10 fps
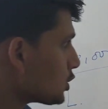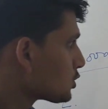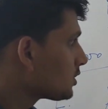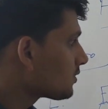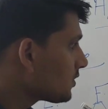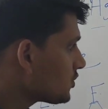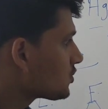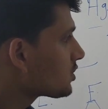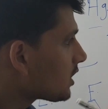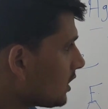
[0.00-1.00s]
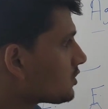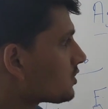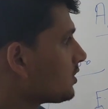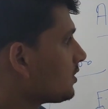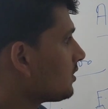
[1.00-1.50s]
So the rich
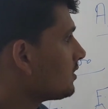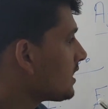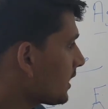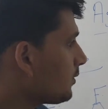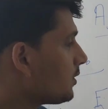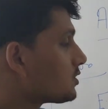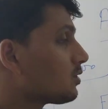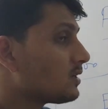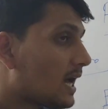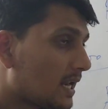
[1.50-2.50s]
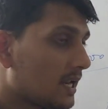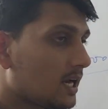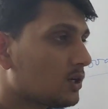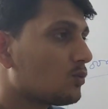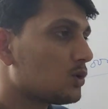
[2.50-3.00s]
culture, language or
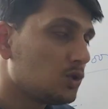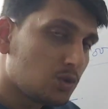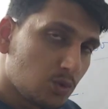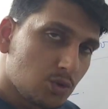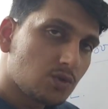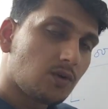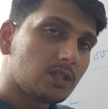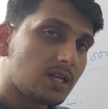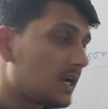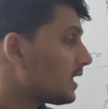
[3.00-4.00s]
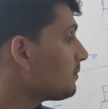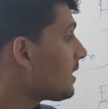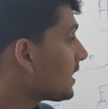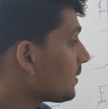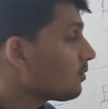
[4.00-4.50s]
dialect were used for the writing
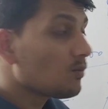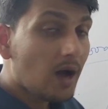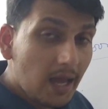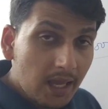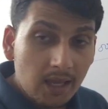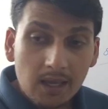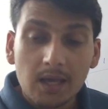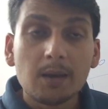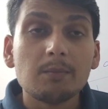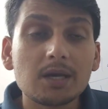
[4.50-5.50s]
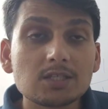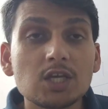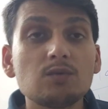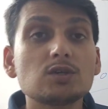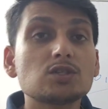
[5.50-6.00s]
by him. Why? Because
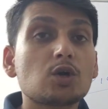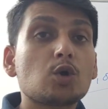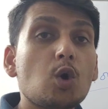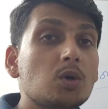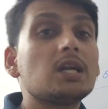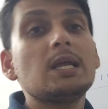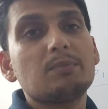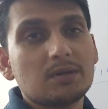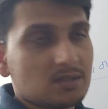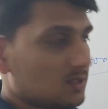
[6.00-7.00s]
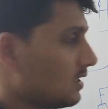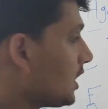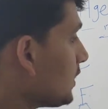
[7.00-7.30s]
he was a courtly person.